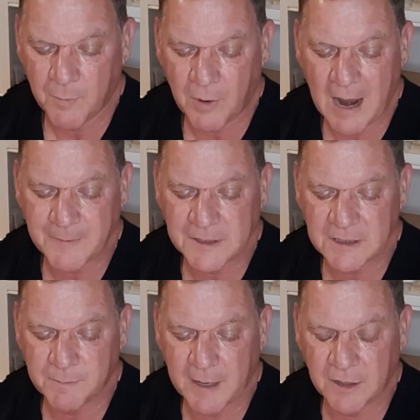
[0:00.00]
perhaps
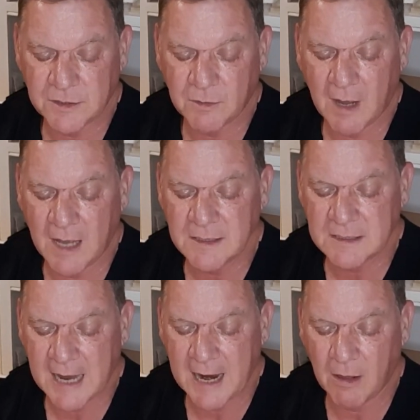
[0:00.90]
it is better to
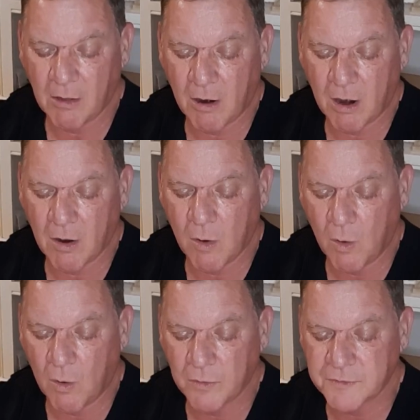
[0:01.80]
untangle our
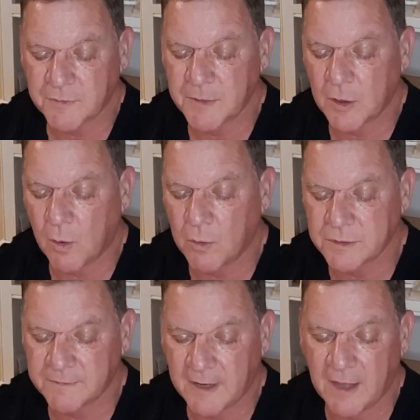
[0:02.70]
goals from the
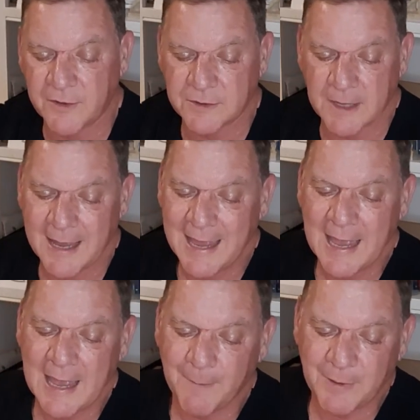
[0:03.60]
goals of others.
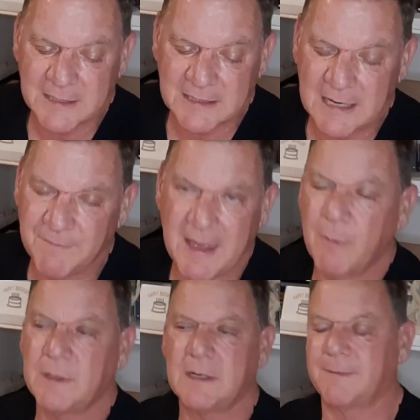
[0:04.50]
But Steve,
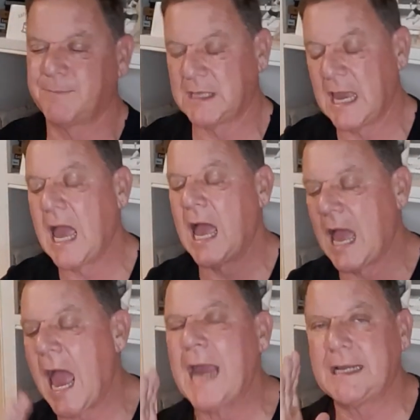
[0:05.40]
that would,
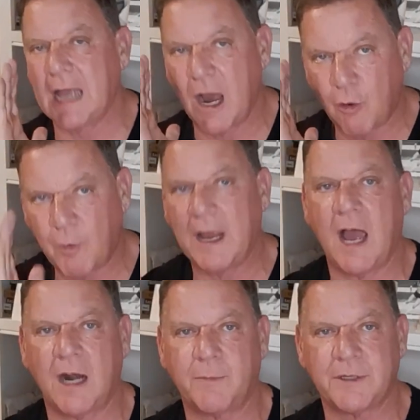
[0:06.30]
I agree one
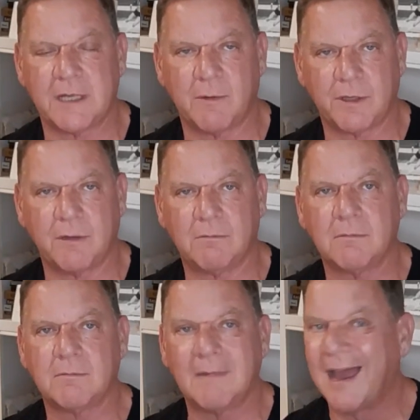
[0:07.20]
hundred percent with you.
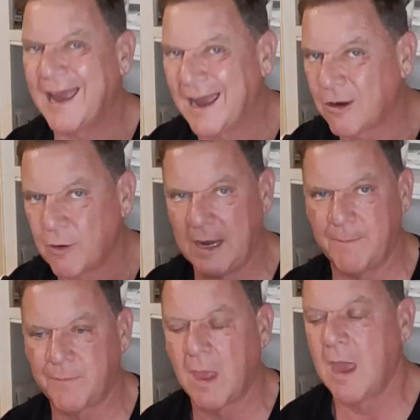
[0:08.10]
I agree.
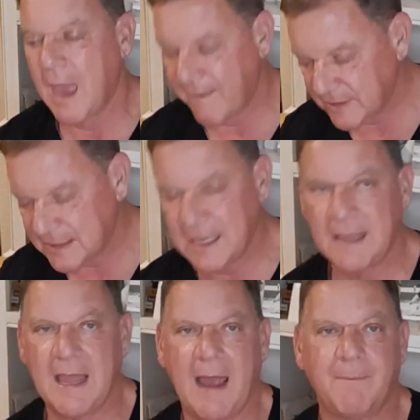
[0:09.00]
Having
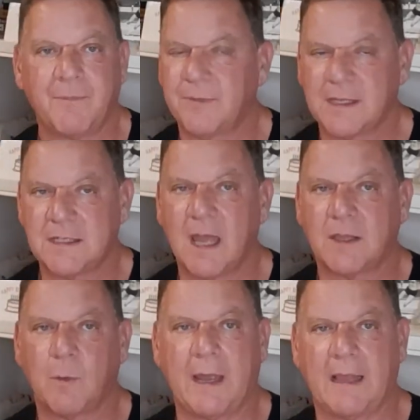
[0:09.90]
said that, that's
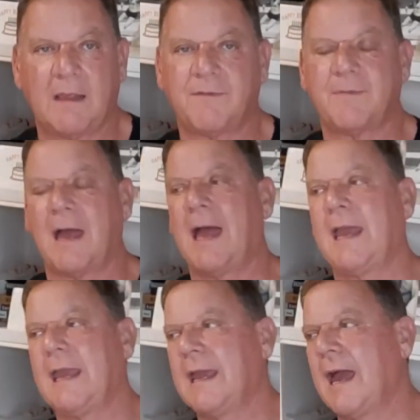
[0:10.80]
not the way I live.
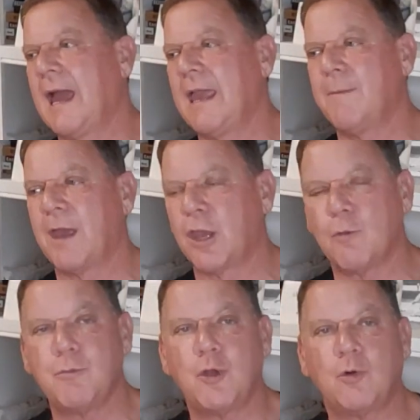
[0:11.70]
I, I am a
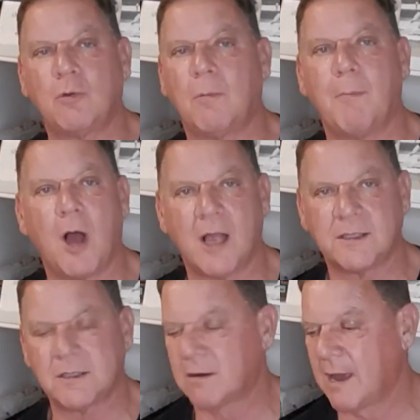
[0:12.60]
communal
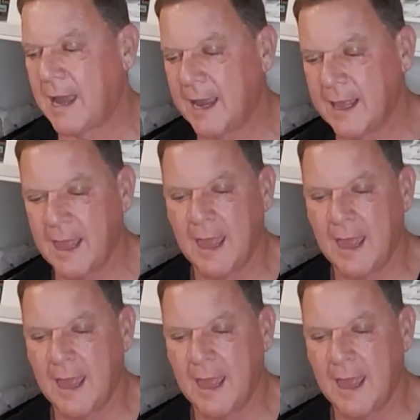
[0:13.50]
monster. I,